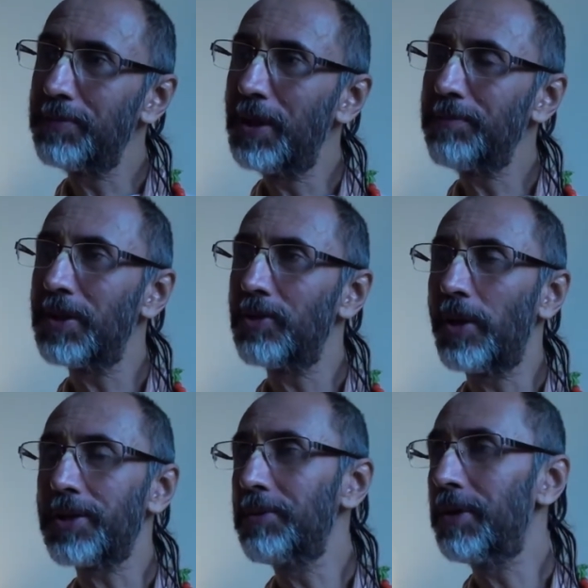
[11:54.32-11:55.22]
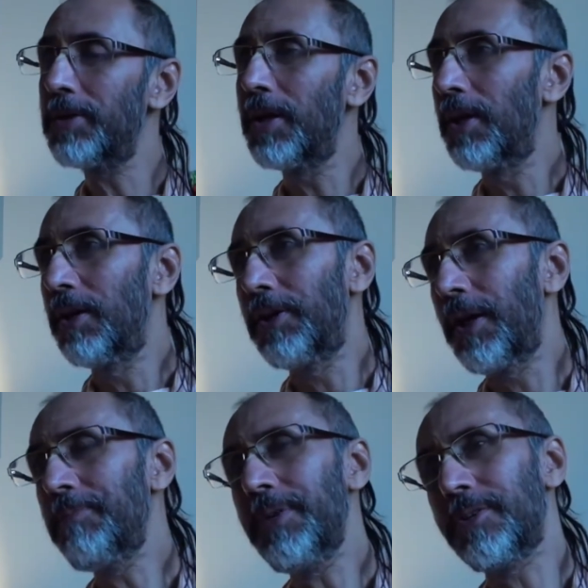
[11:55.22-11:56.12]
them, then whatever
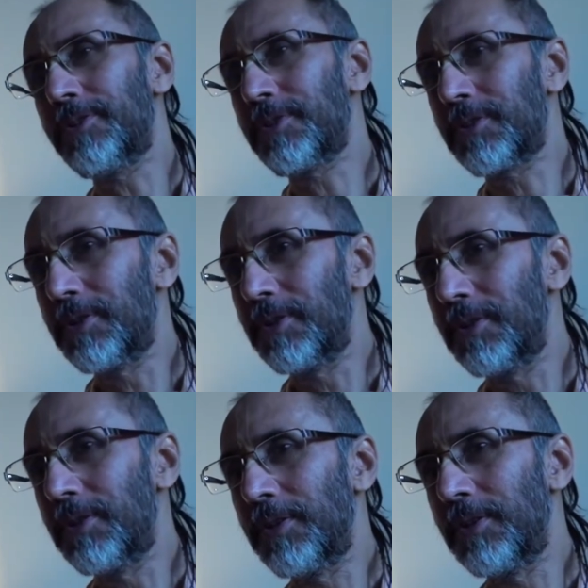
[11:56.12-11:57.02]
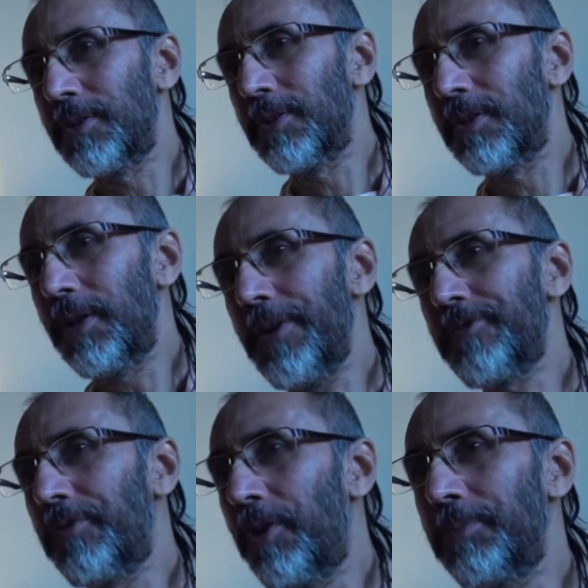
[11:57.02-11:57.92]
remnants
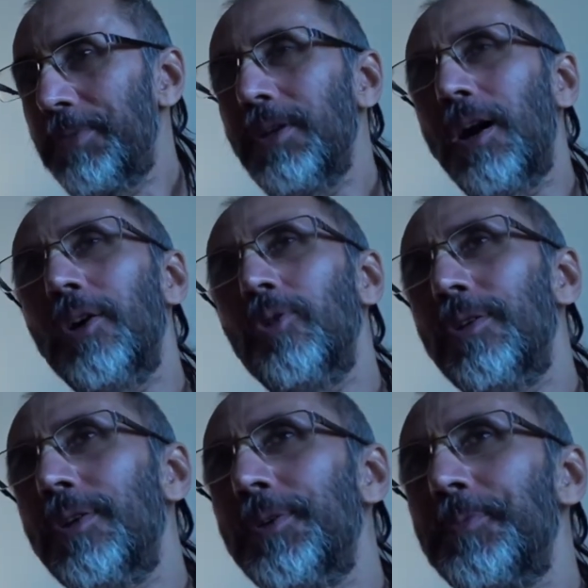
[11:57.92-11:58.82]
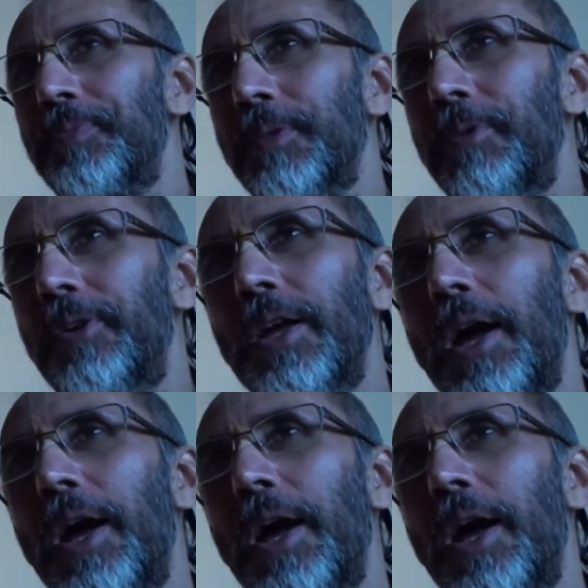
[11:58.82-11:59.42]
left for me, I will be very